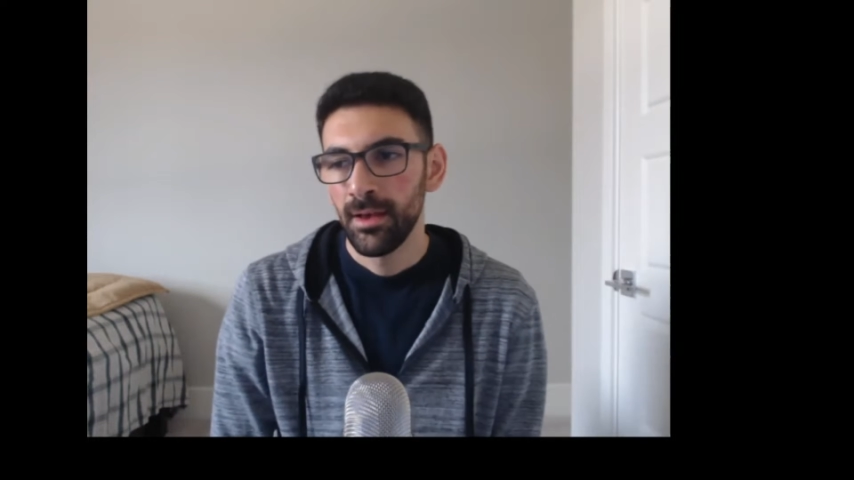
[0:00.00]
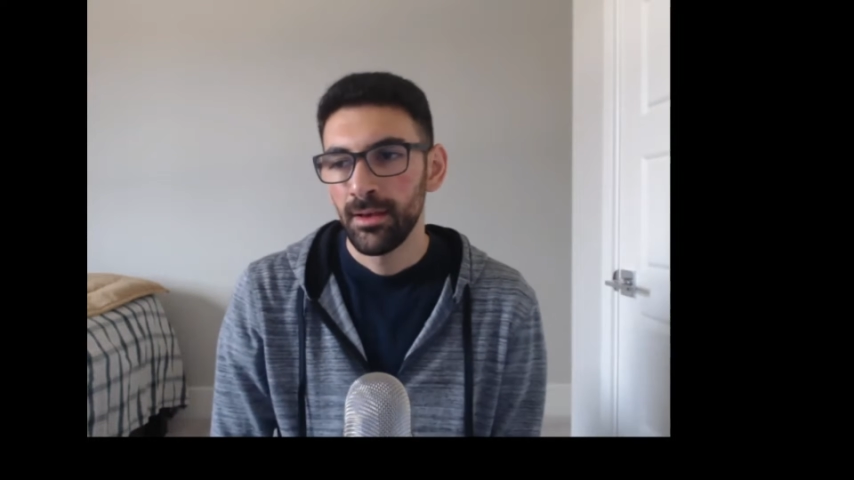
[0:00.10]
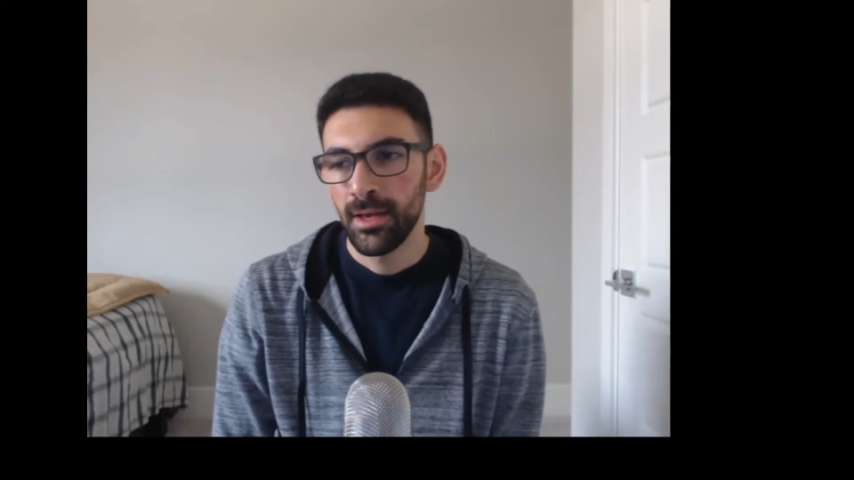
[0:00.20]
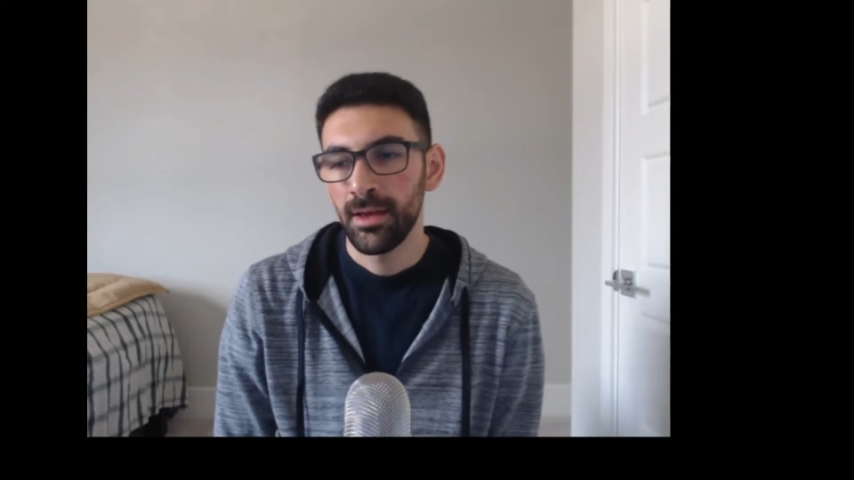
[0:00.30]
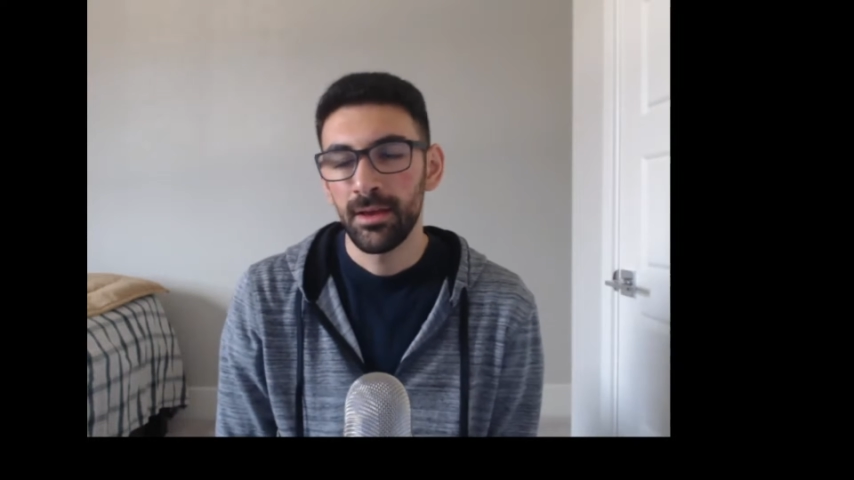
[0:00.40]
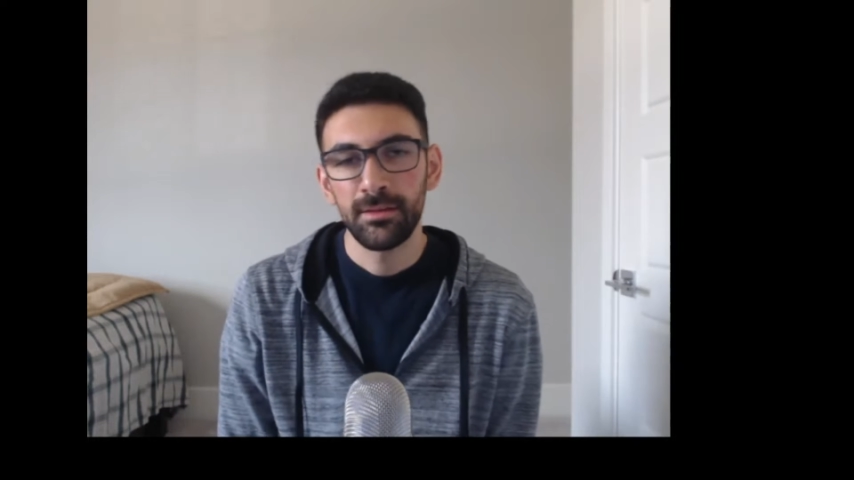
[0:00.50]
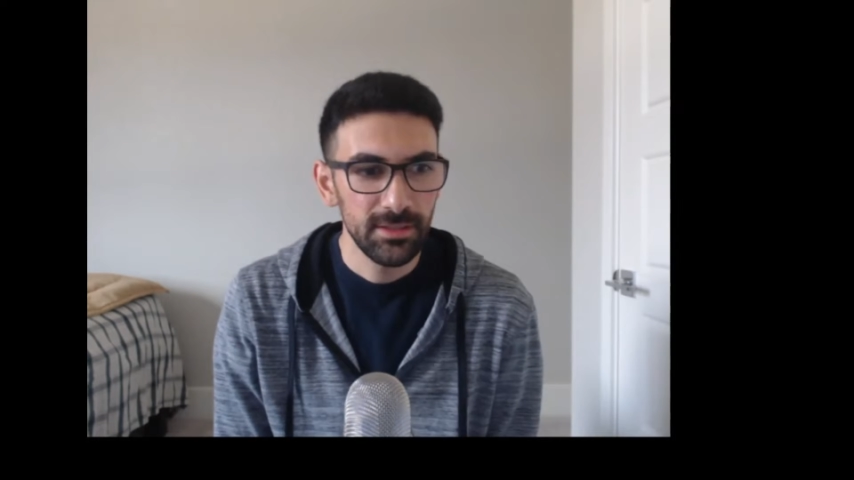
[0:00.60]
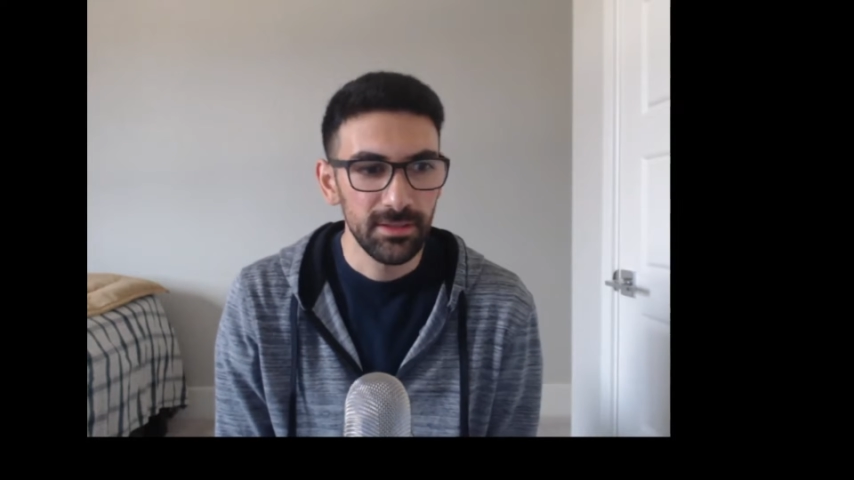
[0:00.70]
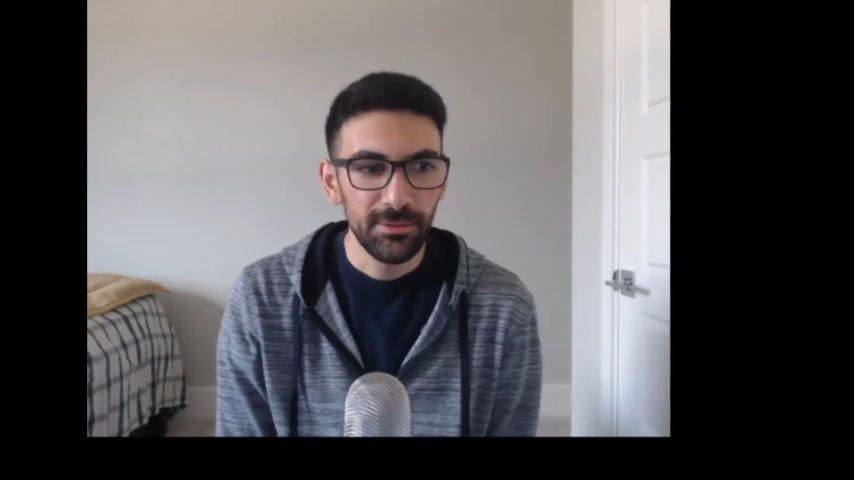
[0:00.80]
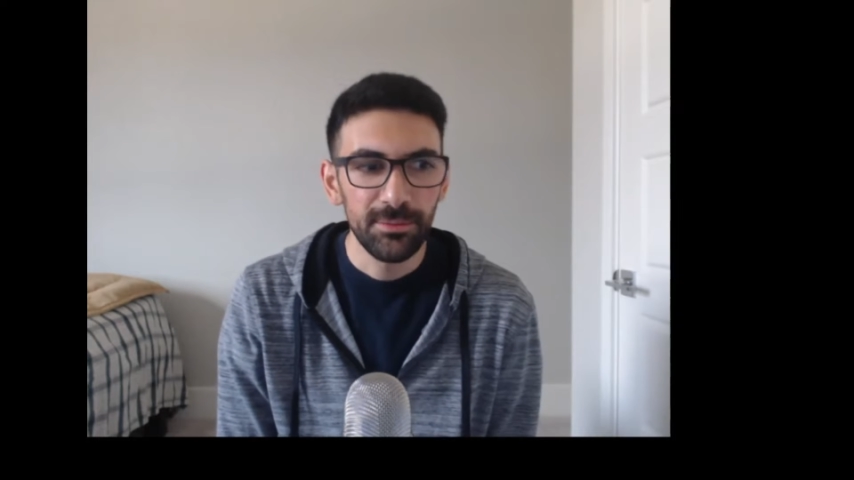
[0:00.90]
And
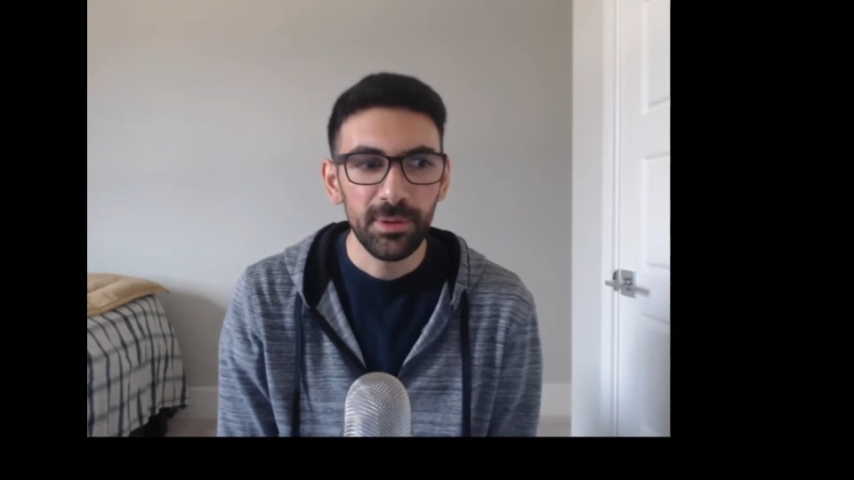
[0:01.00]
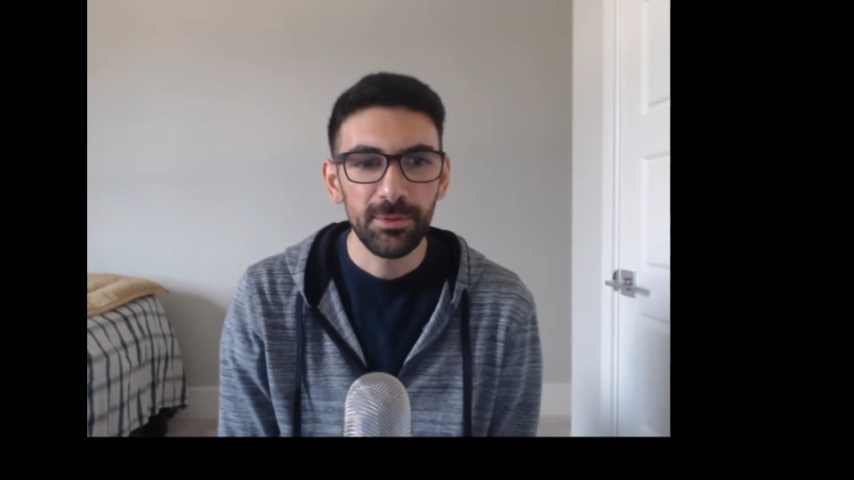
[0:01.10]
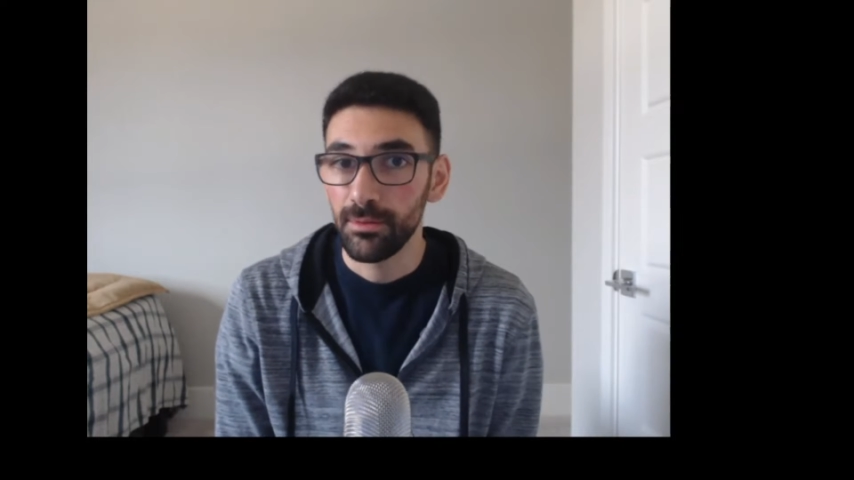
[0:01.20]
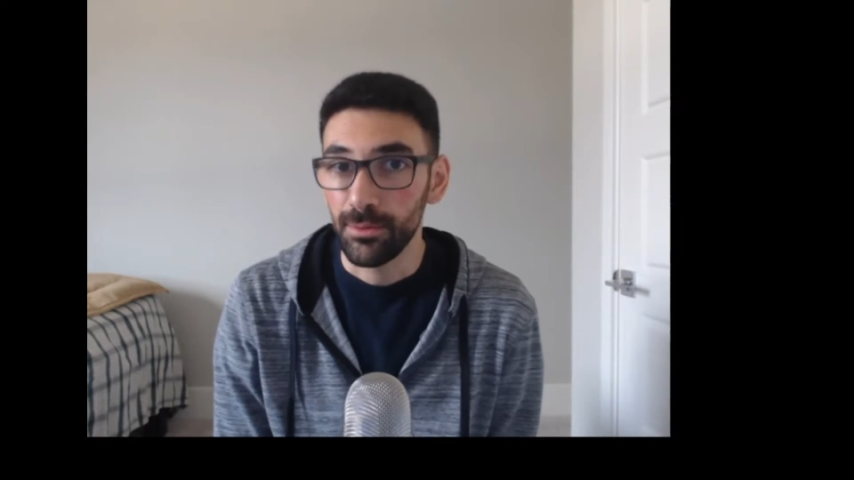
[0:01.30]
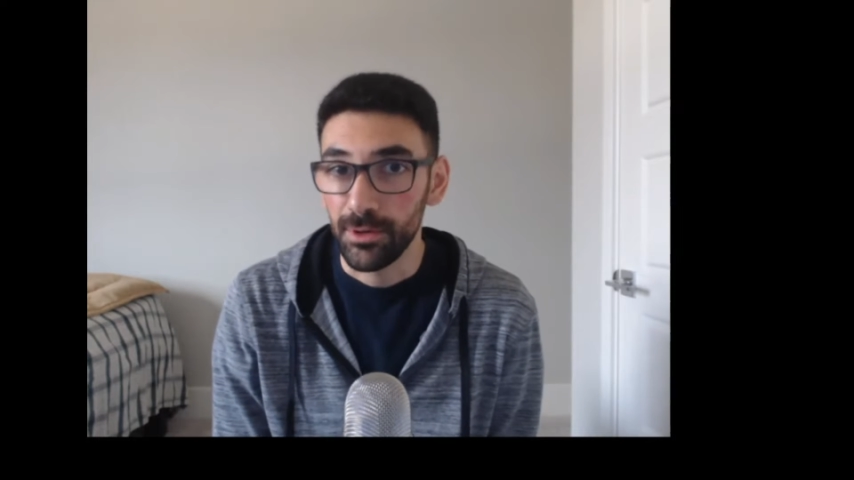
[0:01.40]
he remembered when